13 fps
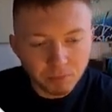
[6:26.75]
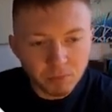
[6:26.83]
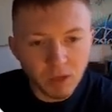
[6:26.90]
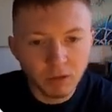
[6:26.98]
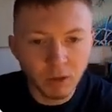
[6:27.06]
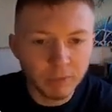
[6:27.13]

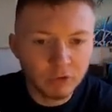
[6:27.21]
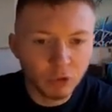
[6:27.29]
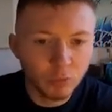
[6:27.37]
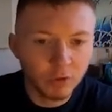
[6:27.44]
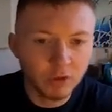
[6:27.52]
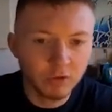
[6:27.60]
Now we do
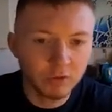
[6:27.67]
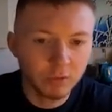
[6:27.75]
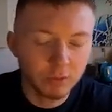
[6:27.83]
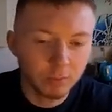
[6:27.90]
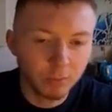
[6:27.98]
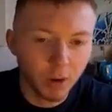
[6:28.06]
this
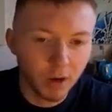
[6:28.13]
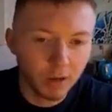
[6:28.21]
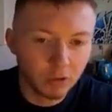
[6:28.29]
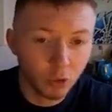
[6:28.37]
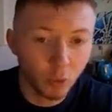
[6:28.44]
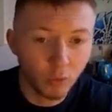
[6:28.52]
by
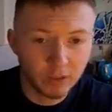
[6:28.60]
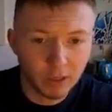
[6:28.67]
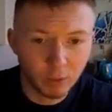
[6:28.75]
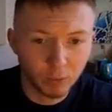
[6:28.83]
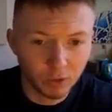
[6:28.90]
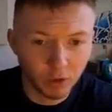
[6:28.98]
calling out
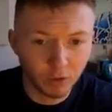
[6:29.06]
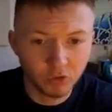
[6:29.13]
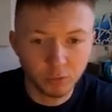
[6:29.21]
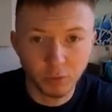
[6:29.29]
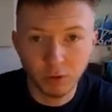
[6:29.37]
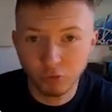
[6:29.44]
the
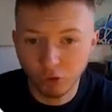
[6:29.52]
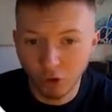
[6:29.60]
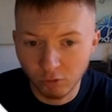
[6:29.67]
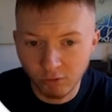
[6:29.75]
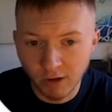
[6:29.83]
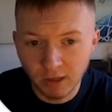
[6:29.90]
customer
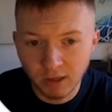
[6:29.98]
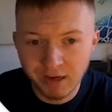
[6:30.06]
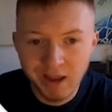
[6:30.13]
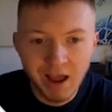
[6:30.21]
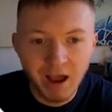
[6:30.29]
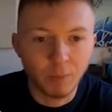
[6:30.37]
directly,
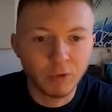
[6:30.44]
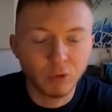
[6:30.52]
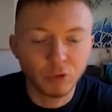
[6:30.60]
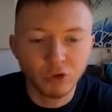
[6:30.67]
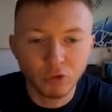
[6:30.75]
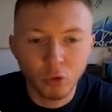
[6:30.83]
and we
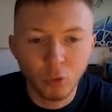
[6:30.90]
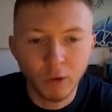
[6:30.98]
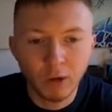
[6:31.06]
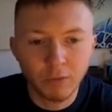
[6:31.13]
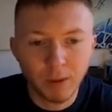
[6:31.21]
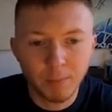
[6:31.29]
also call out
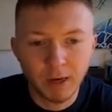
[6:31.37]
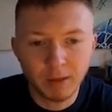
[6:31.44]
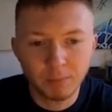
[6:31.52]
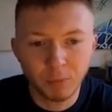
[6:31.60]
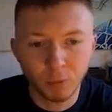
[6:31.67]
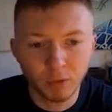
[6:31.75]
their pain
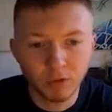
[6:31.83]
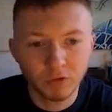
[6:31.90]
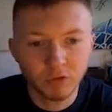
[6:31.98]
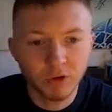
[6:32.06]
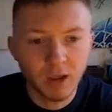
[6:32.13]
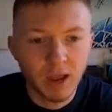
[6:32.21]
points
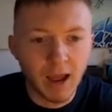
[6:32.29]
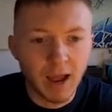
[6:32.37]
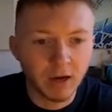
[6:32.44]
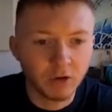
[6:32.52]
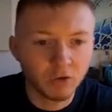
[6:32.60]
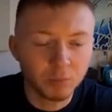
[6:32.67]

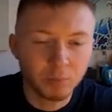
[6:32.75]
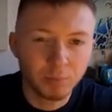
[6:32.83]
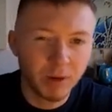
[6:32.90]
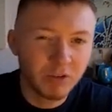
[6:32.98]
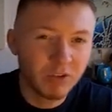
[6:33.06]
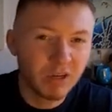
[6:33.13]
and
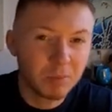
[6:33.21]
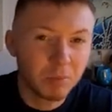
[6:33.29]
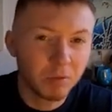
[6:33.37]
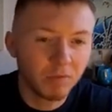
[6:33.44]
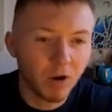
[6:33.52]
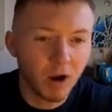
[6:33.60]
basically
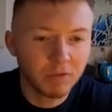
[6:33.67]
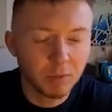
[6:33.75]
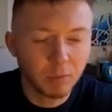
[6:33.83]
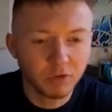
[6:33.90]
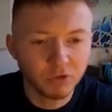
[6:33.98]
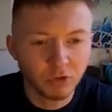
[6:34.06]
provide them a
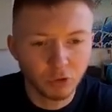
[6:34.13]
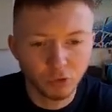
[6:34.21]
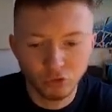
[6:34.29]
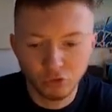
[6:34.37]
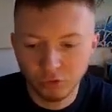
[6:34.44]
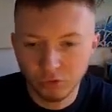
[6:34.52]

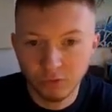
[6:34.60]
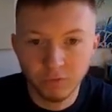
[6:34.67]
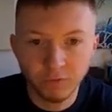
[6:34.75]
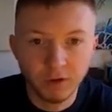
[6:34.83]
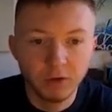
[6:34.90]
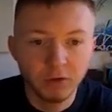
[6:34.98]
solution to
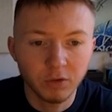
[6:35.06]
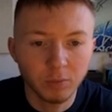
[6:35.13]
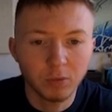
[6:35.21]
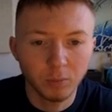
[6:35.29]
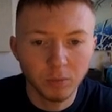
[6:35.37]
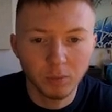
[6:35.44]
fix the
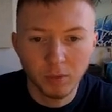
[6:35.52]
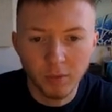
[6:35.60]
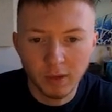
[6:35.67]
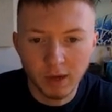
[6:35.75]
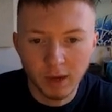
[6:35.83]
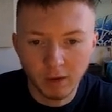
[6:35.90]
problem that they
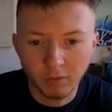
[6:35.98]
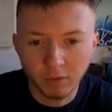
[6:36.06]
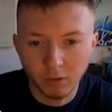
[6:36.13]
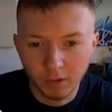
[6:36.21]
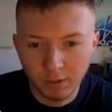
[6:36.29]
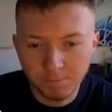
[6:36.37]
have.
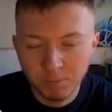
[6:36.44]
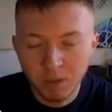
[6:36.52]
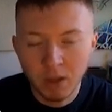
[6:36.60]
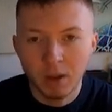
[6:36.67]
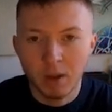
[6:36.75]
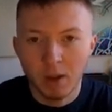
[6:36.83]
Okay,
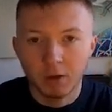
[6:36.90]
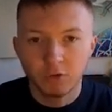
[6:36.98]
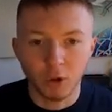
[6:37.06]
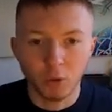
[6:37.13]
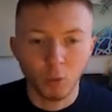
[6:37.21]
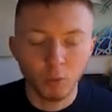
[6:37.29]

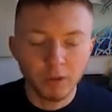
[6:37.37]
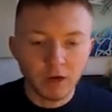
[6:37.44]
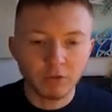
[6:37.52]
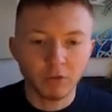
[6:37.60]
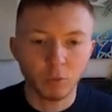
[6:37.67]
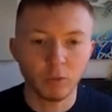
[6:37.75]
so all the ads
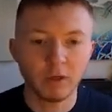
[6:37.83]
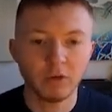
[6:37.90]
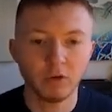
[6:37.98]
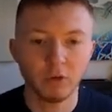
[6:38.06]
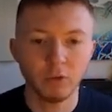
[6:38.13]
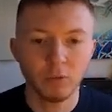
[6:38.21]
that we
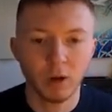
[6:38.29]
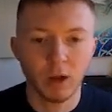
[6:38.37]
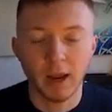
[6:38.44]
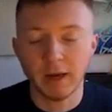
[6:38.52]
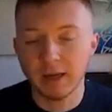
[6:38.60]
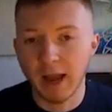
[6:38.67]
do,
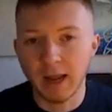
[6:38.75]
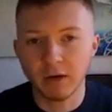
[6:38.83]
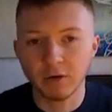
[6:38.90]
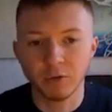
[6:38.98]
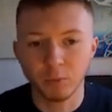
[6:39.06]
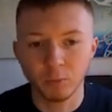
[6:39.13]
any ad
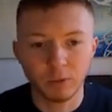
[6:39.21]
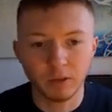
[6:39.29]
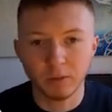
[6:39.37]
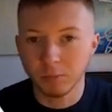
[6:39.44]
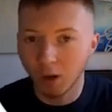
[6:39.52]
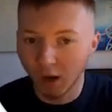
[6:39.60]
that we
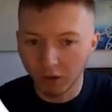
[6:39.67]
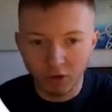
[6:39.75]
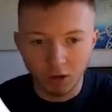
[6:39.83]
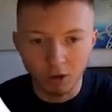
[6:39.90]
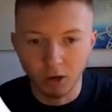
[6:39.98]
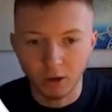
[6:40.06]
ask our
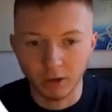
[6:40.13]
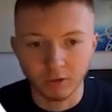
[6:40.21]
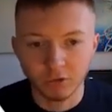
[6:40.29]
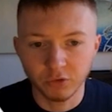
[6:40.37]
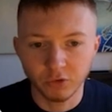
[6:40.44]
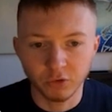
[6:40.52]

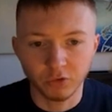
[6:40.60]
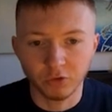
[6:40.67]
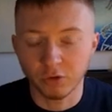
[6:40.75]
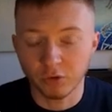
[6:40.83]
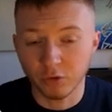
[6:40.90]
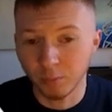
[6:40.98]
clients
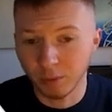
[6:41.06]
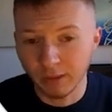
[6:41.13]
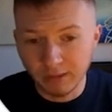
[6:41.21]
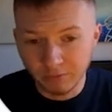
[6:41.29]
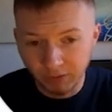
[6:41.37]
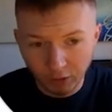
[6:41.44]
to complete
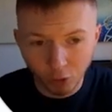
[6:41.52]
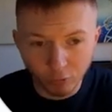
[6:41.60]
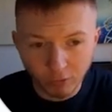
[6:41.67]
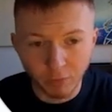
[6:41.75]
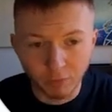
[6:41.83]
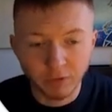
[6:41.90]
if they go
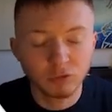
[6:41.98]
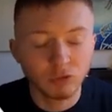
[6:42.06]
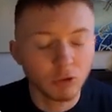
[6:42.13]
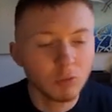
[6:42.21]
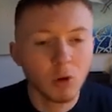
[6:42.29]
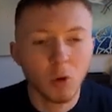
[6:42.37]
down this
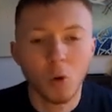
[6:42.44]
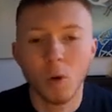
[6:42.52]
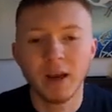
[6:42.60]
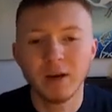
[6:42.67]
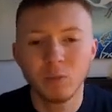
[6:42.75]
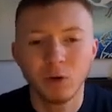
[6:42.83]
route, or
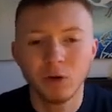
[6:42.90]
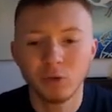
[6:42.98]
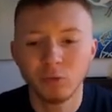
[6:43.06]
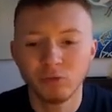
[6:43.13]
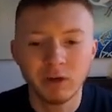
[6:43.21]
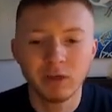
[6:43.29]
anyone who
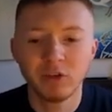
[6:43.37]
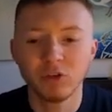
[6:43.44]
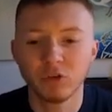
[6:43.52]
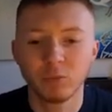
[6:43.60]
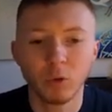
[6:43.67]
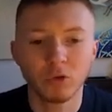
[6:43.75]
really
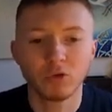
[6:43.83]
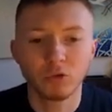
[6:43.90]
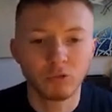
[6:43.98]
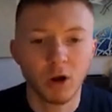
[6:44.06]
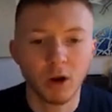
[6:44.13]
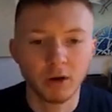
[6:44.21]
just wants to
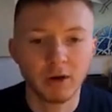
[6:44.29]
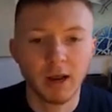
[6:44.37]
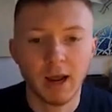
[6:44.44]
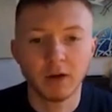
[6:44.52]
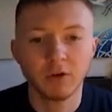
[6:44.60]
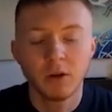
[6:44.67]
run an
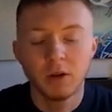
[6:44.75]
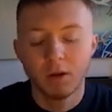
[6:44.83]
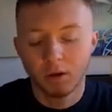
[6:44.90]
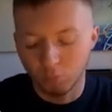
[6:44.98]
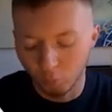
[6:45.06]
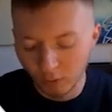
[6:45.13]
ad,
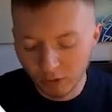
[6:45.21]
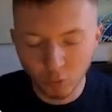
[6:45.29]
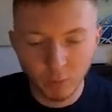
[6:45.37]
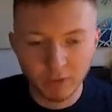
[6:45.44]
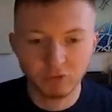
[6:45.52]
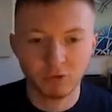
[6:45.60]
we
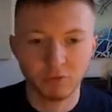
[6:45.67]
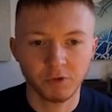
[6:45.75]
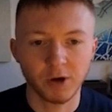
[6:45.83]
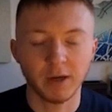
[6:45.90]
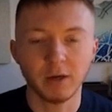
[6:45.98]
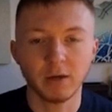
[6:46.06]
always
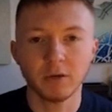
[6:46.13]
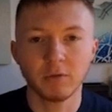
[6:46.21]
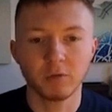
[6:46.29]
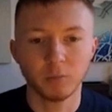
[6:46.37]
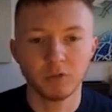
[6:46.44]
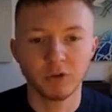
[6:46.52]
refrain
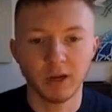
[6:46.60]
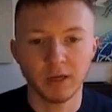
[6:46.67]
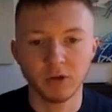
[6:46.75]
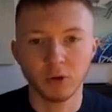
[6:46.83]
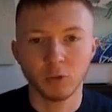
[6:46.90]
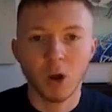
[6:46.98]
from saying, you
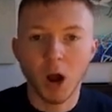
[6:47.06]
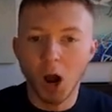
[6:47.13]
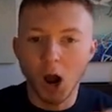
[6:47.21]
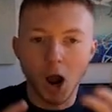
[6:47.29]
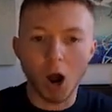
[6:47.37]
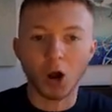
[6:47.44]
know,
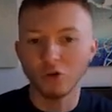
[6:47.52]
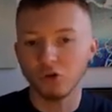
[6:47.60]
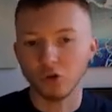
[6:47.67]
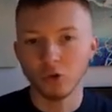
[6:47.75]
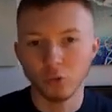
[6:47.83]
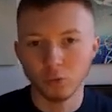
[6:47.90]
are
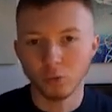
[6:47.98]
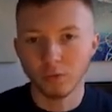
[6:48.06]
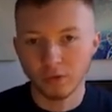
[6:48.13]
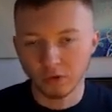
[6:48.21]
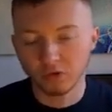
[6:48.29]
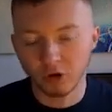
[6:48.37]
you
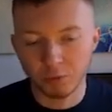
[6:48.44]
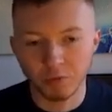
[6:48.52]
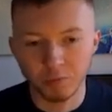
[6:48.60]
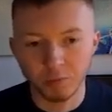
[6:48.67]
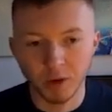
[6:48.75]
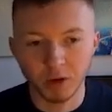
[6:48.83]
this type of
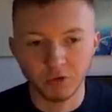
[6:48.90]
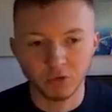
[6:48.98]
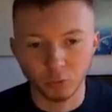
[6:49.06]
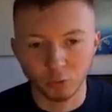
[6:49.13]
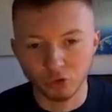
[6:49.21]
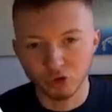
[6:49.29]
person, or
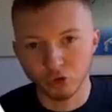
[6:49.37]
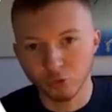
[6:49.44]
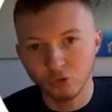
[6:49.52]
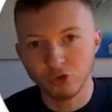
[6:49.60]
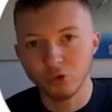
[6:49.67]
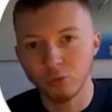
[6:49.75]
do
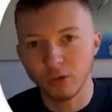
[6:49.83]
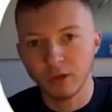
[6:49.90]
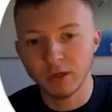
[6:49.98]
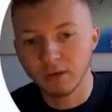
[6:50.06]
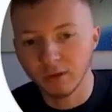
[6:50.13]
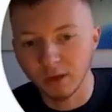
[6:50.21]
you
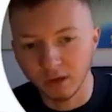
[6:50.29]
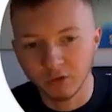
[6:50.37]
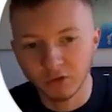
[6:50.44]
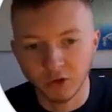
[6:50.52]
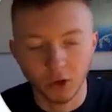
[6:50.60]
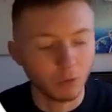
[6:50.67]
need this?
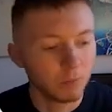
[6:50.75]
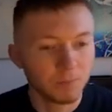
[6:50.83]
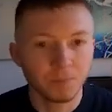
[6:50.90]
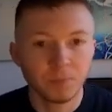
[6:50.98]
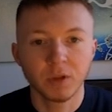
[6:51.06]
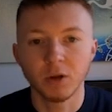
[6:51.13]
So,
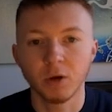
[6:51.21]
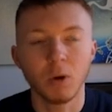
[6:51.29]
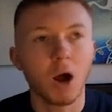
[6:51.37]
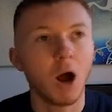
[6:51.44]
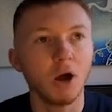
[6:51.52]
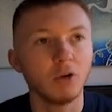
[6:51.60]
you know,
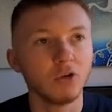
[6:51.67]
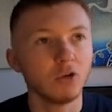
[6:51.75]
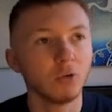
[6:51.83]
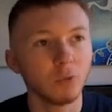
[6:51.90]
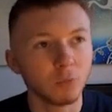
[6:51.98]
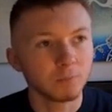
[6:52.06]
are
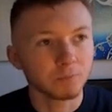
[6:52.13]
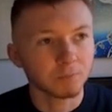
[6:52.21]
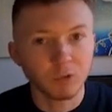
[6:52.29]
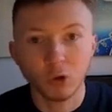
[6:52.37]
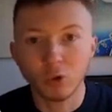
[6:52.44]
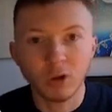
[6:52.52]
you
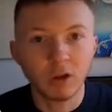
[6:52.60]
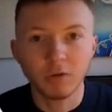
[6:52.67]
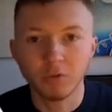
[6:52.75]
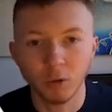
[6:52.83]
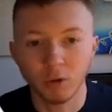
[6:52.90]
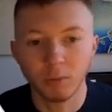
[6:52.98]
looking
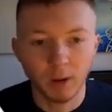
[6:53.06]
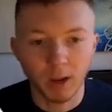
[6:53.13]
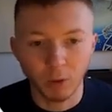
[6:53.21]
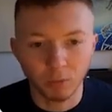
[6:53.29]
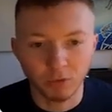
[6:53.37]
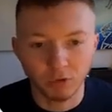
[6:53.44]
for
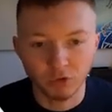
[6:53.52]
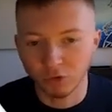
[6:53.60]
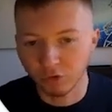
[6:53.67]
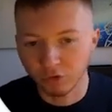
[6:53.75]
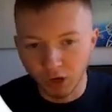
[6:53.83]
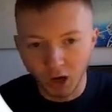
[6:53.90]
health
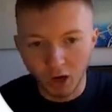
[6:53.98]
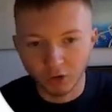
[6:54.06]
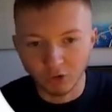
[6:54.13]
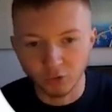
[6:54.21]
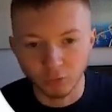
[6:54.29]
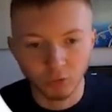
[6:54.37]
insurance? Are
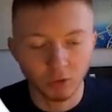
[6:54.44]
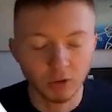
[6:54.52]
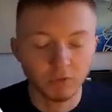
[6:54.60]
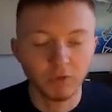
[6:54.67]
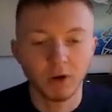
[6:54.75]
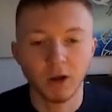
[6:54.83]
you looking
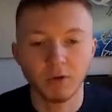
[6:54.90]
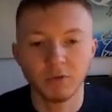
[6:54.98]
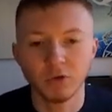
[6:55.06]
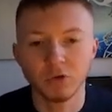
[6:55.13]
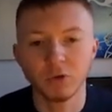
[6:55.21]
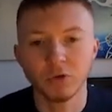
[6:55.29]
for life
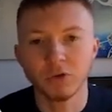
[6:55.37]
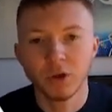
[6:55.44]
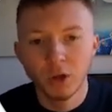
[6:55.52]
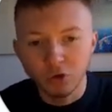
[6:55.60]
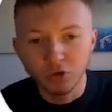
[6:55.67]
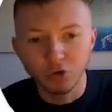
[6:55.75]
insurance?
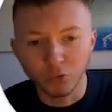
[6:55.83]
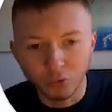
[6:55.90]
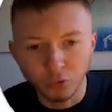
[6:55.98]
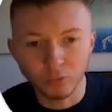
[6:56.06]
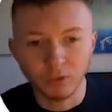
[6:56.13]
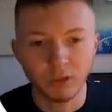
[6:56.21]
Do you
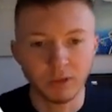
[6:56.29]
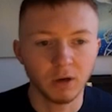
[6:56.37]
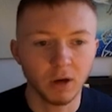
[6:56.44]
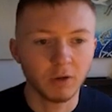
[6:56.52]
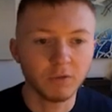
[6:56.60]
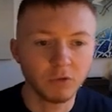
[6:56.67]
need
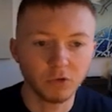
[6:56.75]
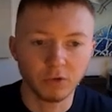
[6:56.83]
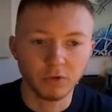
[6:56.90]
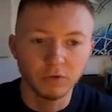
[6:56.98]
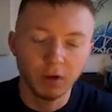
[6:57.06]
life insurance?